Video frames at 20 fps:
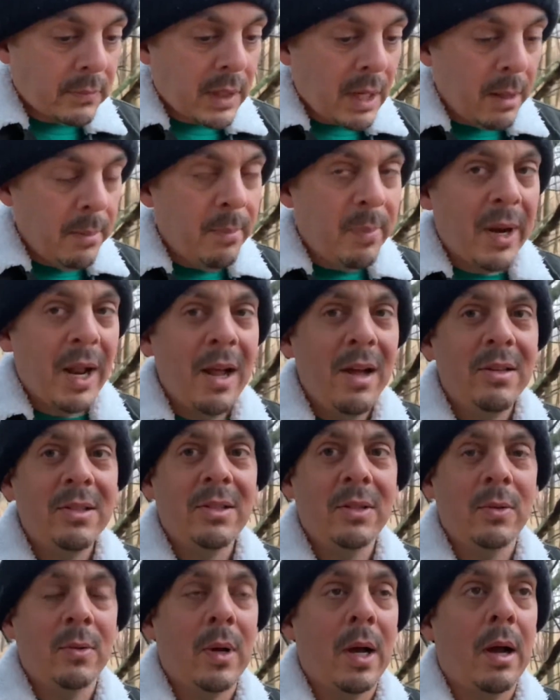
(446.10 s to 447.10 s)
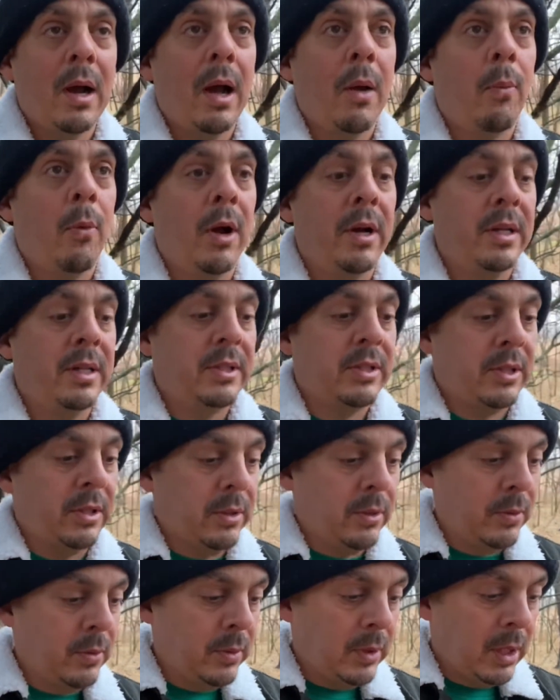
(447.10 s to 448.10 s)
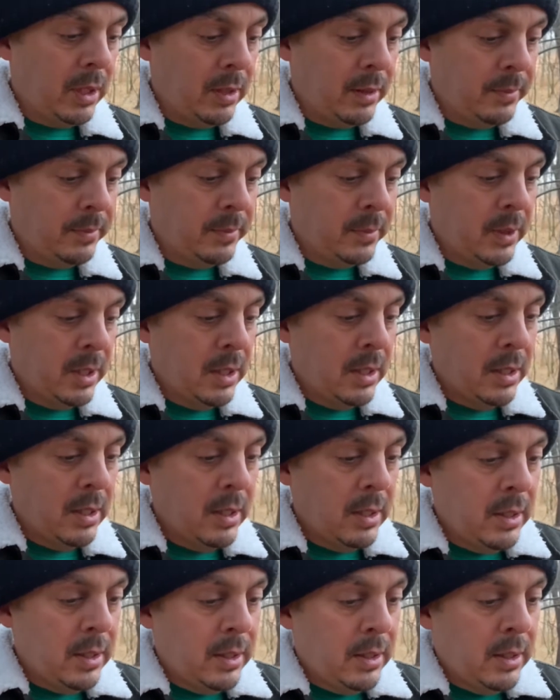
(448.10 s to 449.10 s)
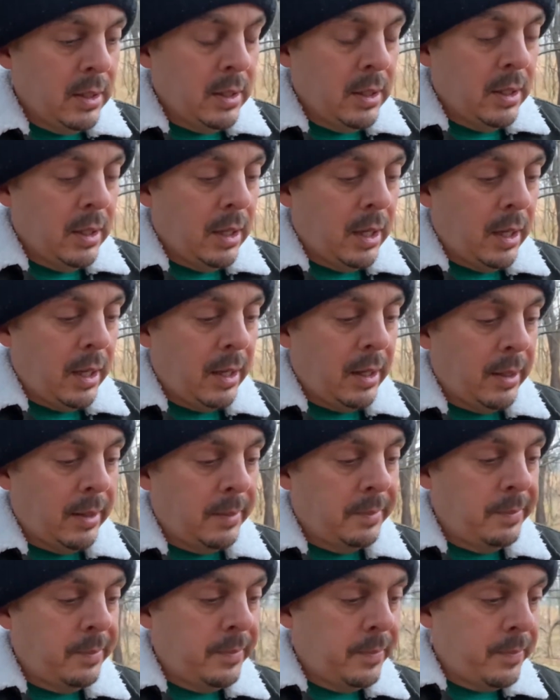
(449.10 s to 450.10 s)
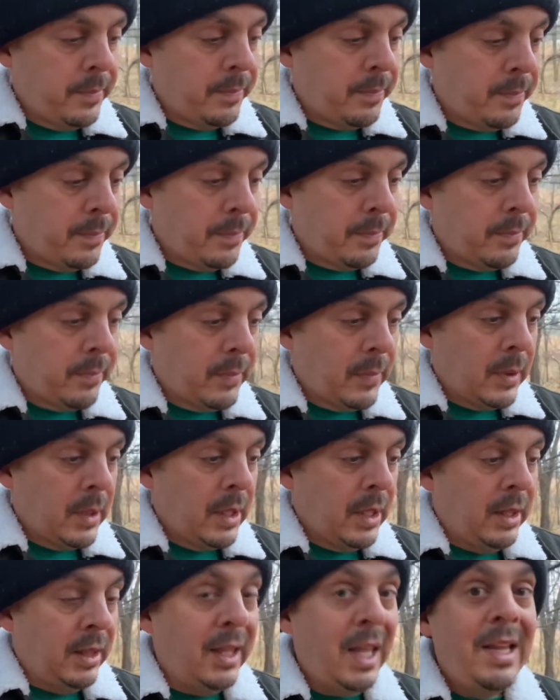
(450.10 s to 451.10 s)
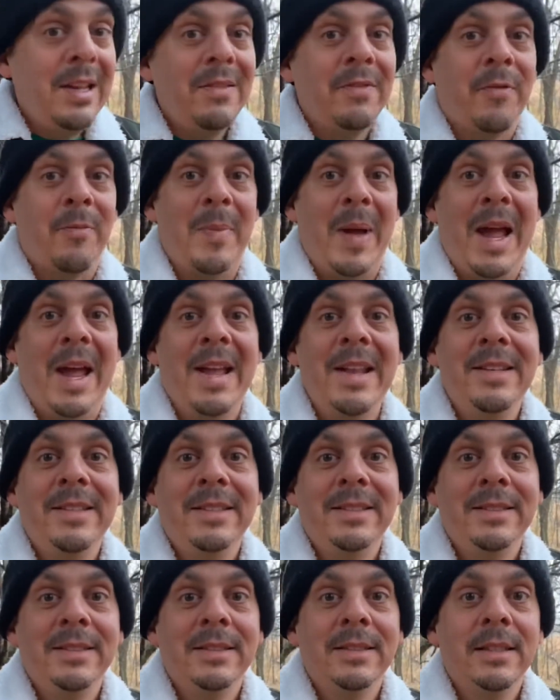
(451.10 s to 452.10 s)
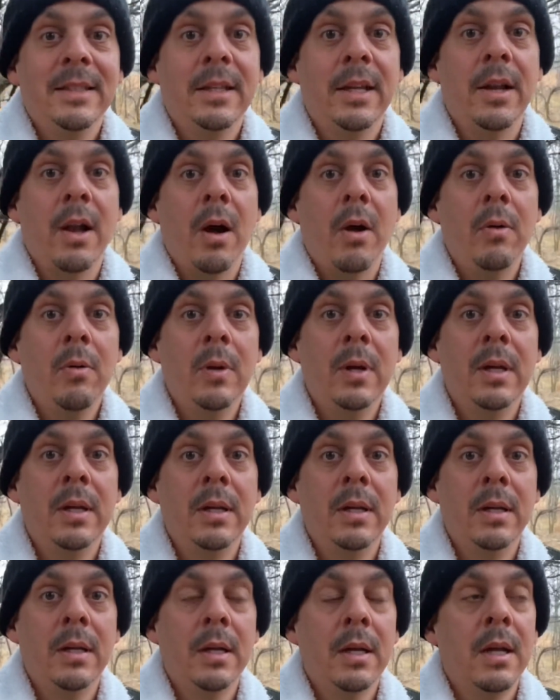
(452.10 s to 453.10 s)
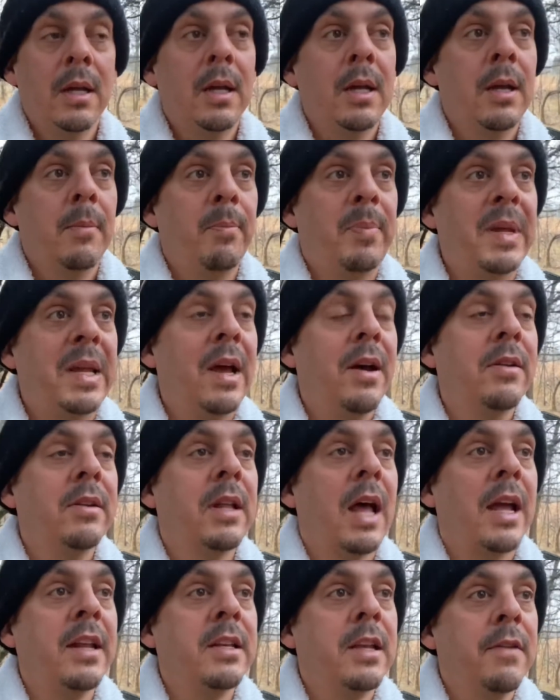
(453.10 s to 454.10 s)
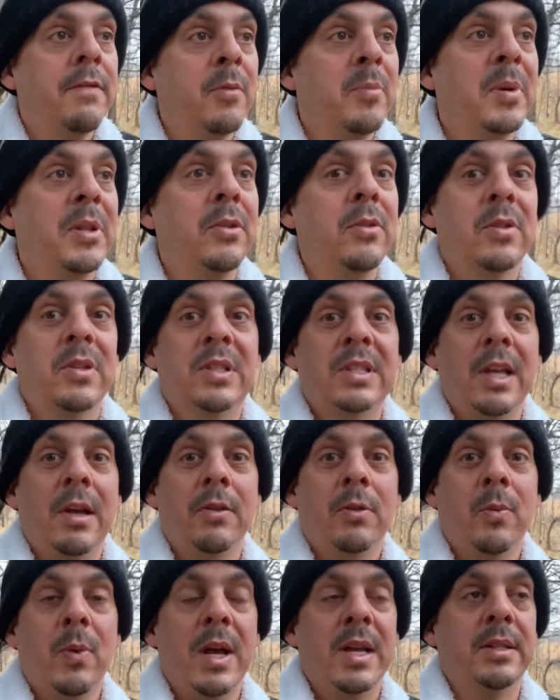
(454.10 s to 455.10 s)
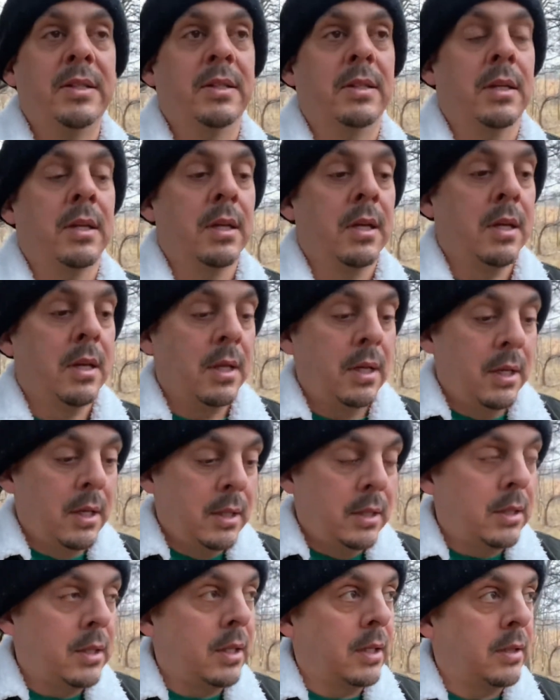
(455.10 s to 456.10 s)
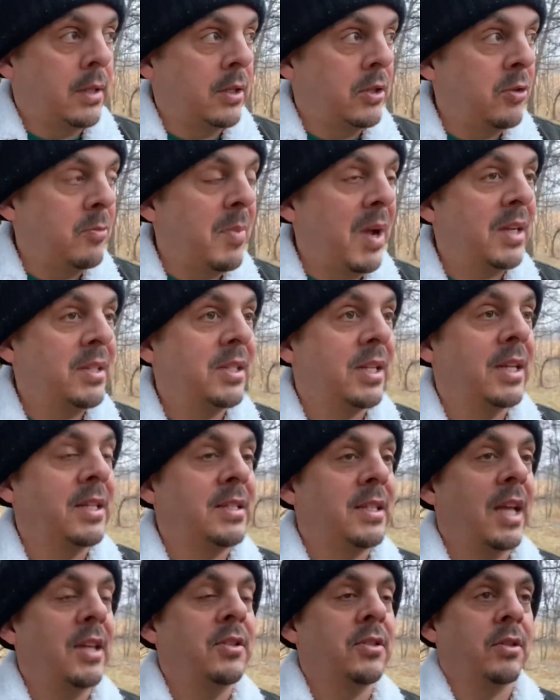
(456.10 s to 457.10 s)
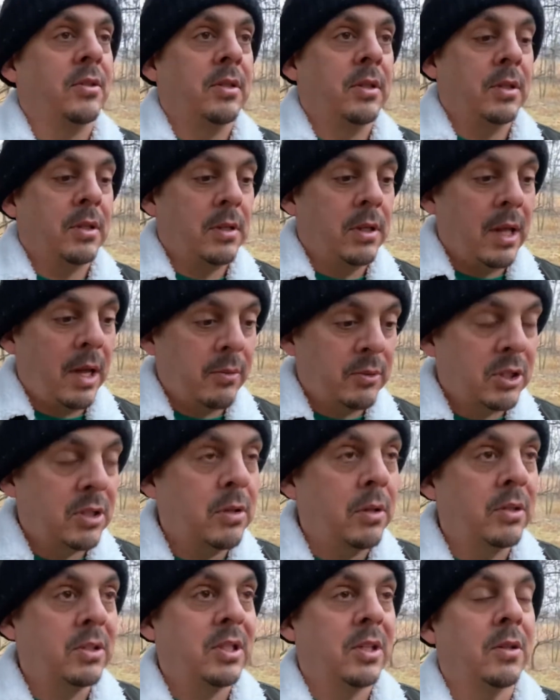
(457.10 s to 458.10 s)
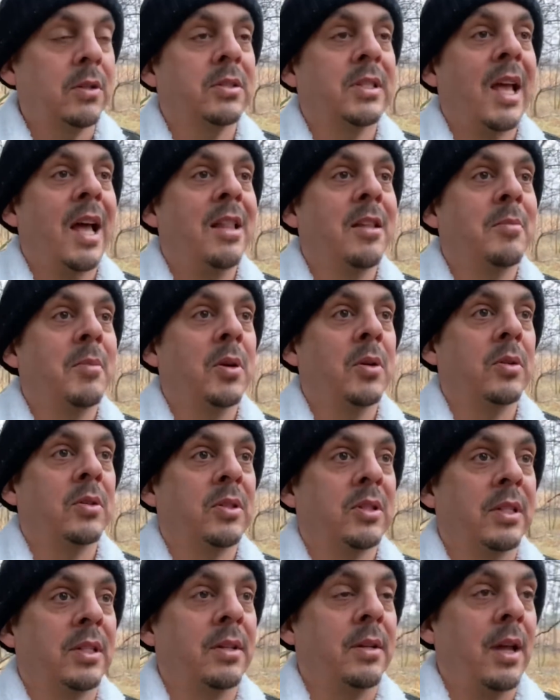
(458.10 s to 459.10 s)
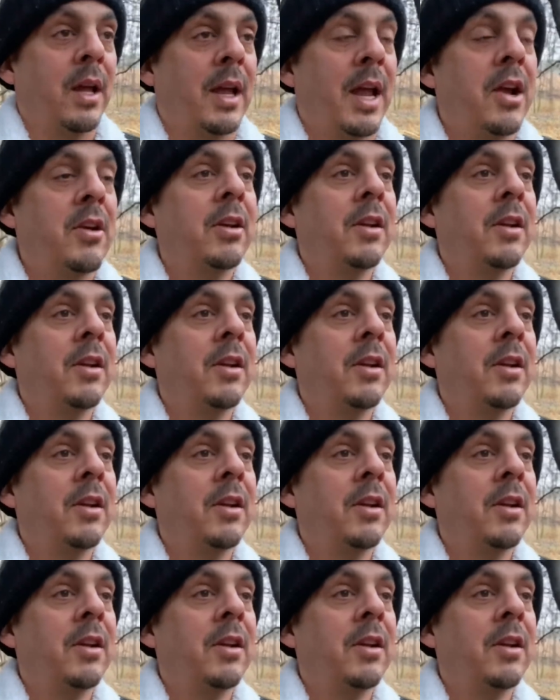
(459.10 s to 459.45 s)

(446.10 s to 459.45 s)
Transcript: but I also I wanted to um, uh, live, man. You know, be out. I'd never been to the Southwest, the, the New Mexican desert. Uh, I was close to Los Alamos and uh, Area